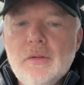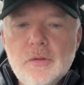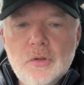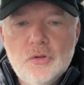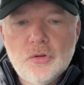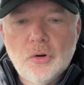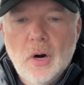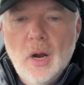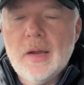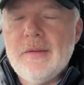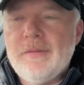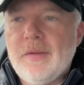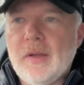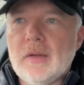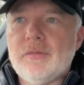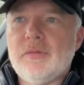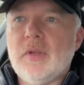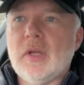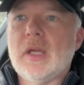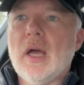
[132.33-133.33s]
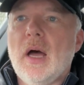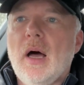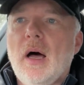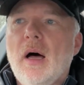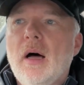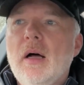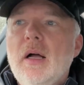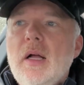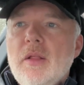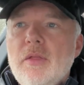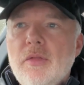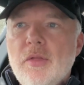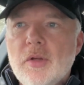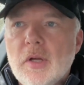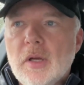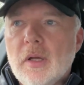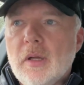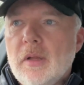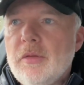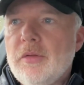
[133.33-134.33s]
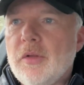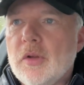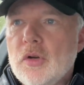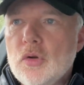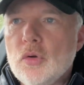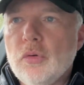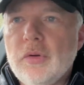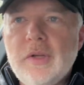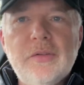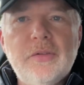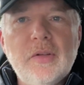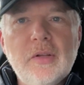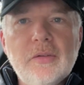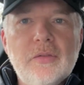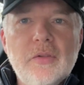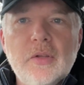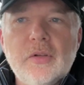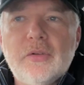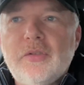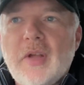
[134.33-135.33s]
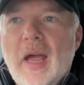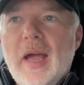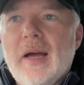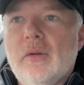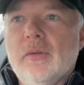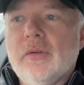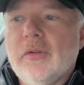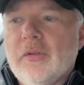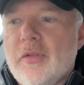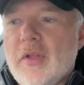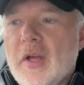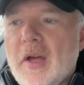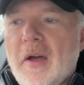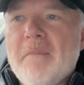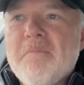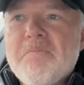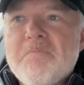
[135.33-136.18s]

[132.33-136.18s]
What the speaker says: driving of the car, the noises, the sounds, the